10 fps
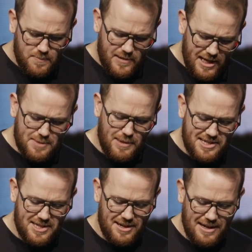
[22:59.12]
yes, my
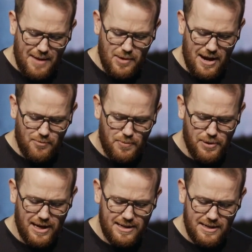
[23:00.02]
son, Abraham
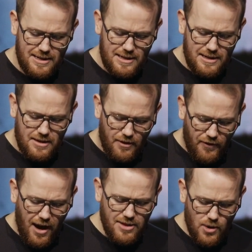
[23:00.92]
replied. The
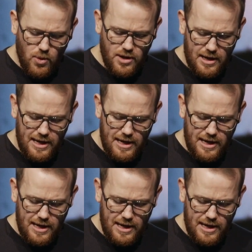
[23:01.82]
fire and the wood are